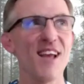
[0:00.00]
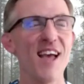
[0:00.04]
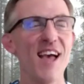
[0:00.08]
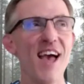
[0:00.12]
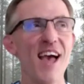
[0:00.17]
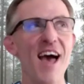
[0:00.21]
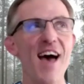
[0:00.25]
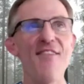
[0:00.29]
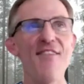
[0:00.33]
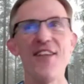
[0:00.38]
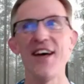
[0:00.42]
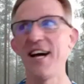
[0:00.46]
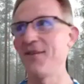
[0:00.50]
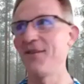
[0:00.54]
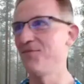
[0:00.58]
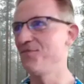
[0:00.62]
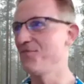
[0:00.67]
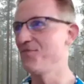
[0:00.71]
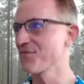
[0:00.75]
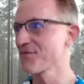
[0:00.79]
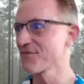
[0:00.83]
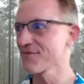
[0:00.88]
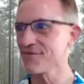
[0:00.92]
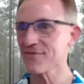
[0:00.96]
and then
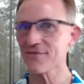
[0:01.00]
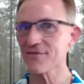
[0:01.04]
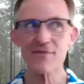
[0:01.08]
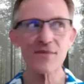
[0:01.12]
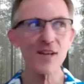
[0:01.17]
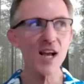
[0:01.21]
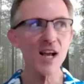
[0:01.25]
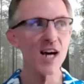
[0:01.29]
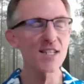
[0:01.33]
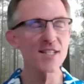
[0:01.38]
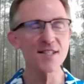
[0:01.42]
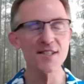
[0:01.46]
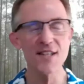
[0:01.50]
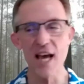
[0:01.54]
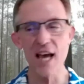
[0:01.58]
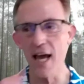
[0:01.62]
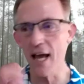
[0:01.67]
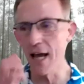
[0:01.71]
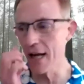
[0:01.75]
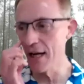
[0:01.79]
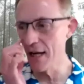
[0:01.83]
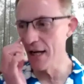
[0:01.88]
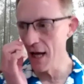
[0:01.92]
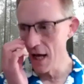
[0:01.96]
I
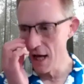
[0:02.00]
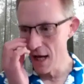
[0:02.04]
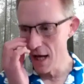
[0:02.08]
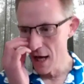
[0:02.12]
stayed.